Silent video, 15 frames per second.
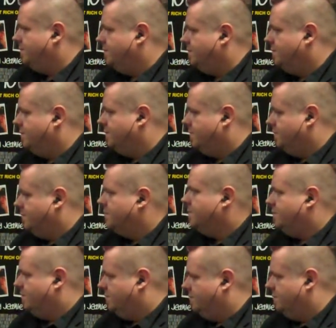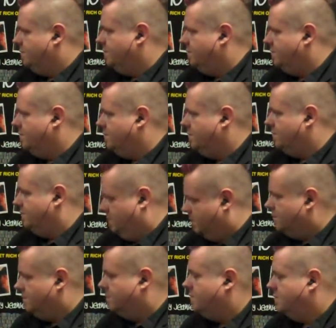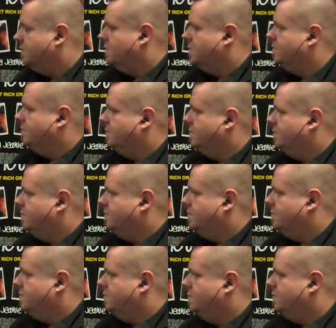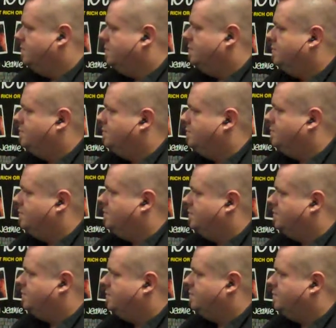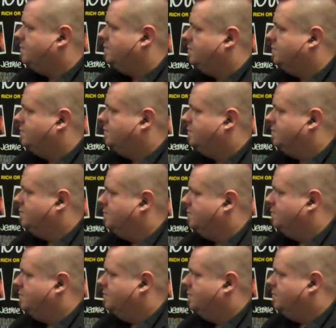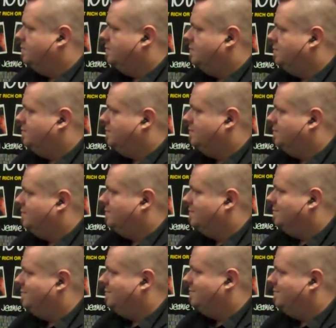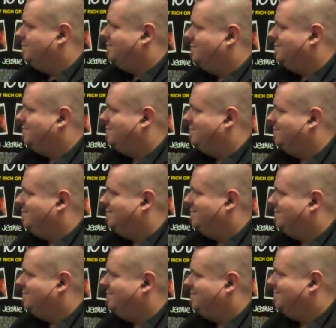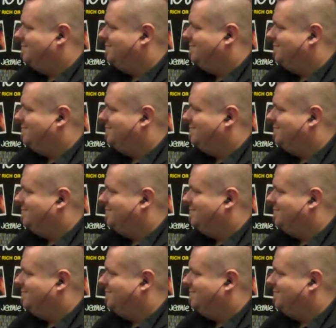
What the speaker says: (silent)